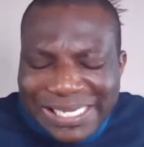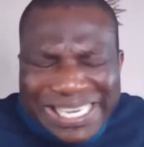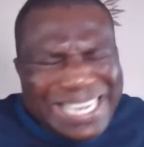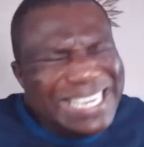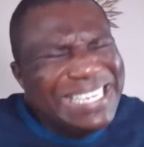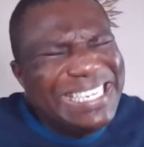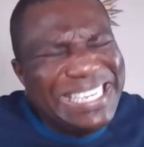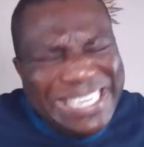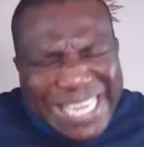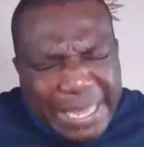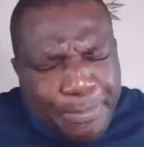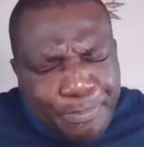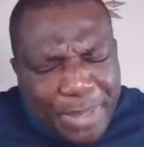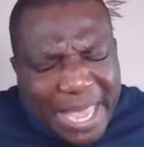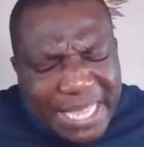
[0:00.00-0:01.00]
the
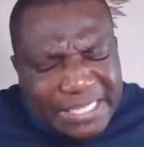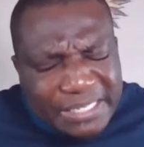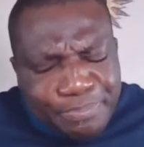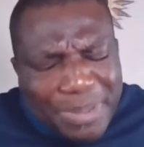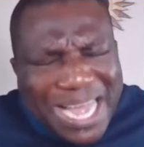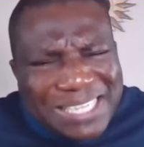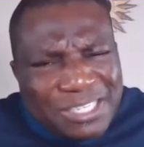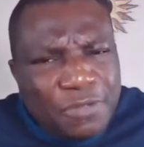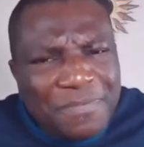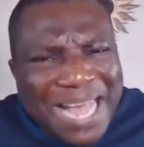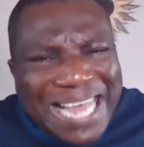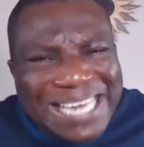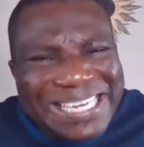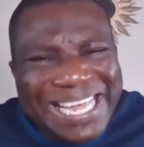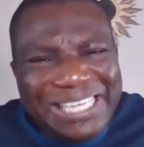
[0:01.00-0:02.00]
deepest parts of
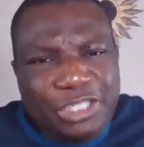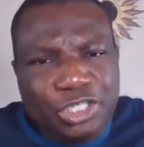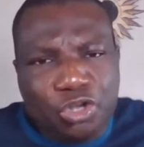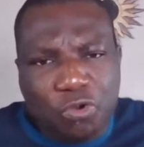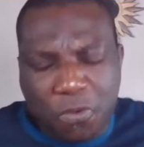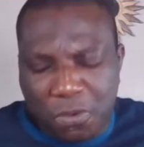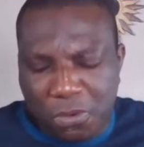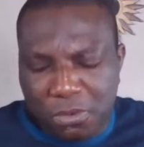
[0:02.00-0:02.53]
our nature,